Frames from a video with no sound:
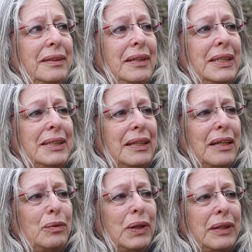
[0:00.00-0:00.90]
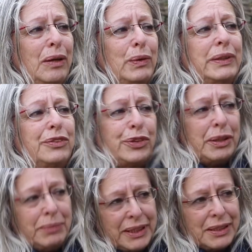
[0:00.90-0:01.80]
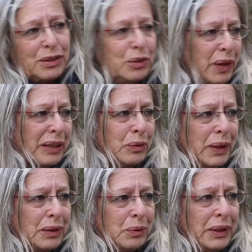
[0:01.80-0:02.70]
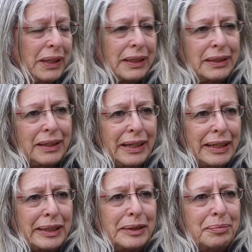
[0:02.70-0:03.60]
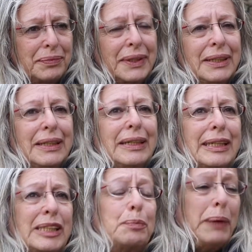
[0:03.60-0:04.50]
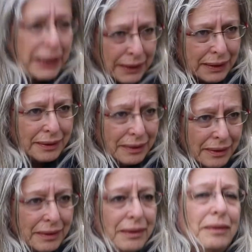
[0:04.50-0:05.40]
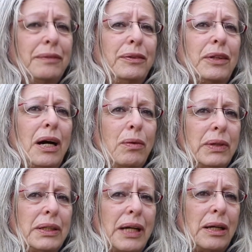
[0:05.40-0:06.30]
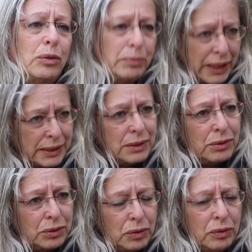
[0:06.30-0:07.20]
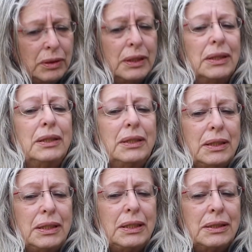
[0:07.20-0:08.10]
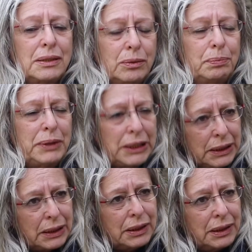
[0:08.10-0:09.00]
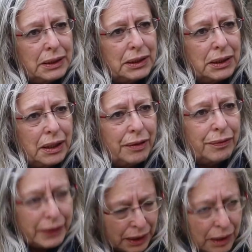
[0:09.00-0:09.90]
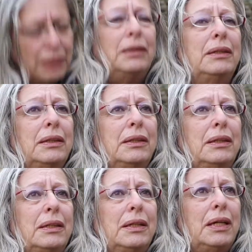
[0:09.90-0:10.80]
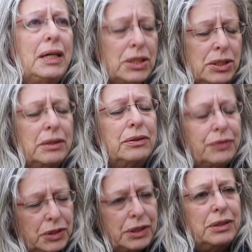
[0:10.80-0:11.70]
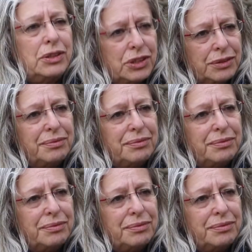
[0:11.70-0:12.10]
let's say uh, what our dream is or what, what we are expecting for our alumni to do is to be a, a real agent of change.